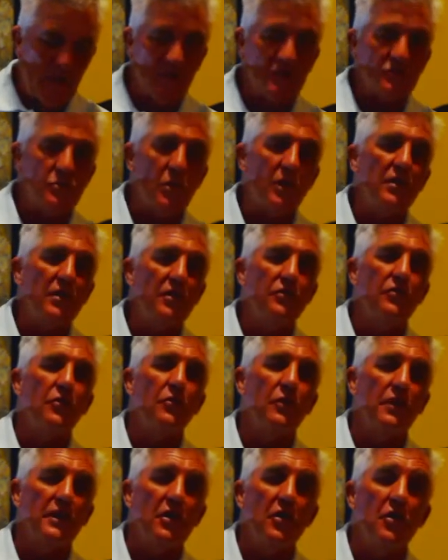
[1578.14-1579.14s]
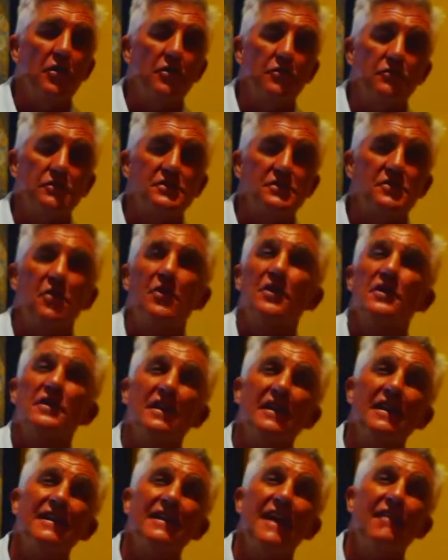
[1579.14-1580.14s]
Because what do you do when you own a
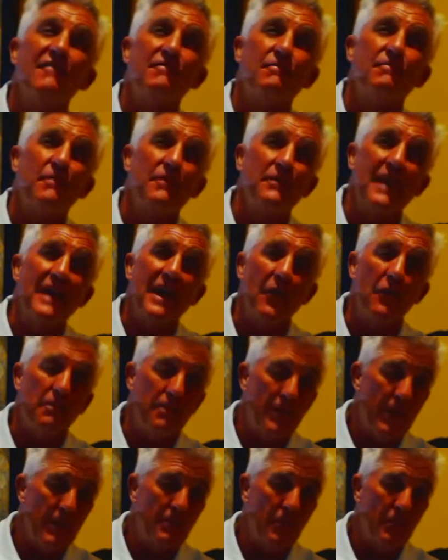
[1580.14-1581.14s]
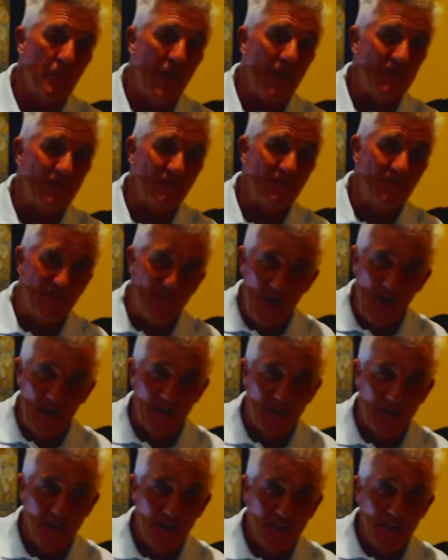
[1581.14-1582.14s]
resort? You love and help people having
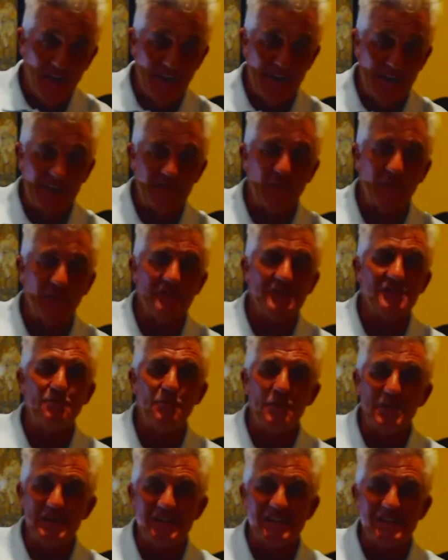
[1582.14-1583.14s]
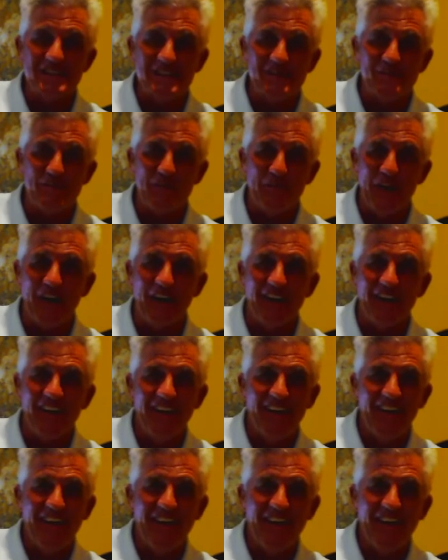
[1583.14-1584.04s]
fun. And that's what this business is about.